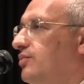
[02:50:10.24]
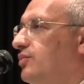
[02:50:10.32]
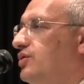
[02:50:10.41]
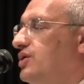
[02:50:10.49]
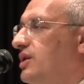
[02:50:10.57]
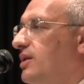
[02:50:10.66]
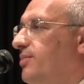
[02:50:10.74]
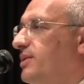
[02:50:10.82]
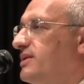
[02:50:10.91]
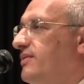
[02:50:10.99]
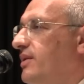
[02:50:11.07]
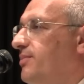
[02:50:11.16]

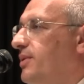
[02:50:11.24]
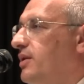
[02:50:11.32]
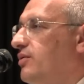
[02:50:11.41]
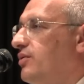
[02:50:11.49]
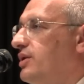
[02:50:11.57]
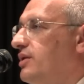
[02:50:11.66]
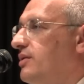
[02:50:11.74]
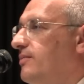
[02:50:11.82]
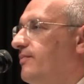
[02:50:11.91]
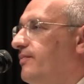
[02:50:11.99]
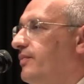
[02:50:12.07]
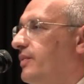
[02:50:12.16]

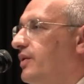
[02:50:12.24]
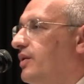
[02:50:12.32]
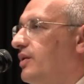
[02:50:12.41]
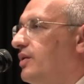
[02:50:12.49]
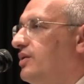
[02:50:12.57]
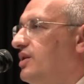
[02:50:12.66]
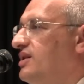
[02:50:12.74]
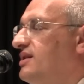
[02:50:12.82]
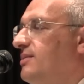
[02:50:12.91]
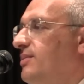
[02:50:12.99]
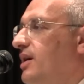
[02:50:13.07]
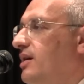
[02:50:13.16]
Men are
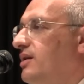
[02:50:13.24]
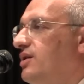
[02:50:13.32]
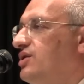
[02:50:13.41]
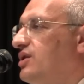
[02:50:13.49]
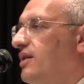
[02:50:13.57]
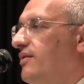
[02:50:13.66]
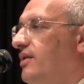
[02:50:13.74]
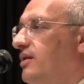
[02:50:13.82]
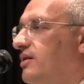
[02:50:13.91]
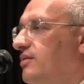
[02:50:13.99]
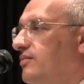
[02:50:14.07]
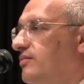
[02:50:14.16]
naturally not meant
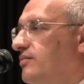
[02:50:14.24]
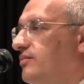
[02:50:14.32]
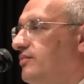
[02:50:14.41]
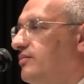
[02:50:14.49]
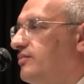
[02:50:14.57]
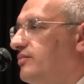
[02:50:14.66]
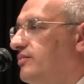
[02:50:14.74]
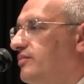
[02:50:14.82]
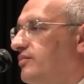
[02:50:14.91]
for family.